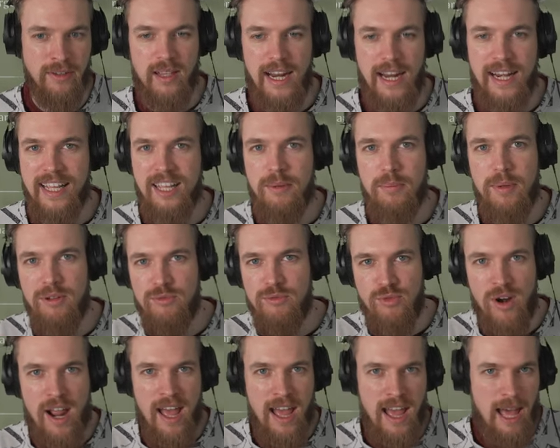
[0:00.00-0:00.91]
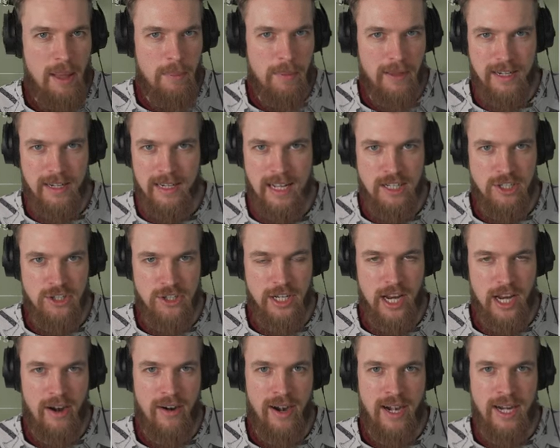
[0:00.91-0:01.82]
And it can be rare, epic,
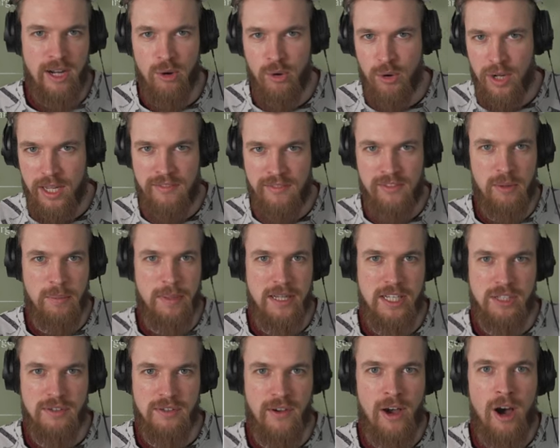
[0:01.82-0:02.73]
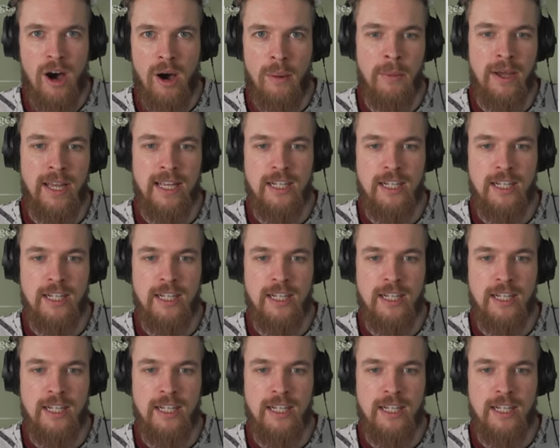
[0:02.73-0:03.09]
legendary, or even a piece of armor.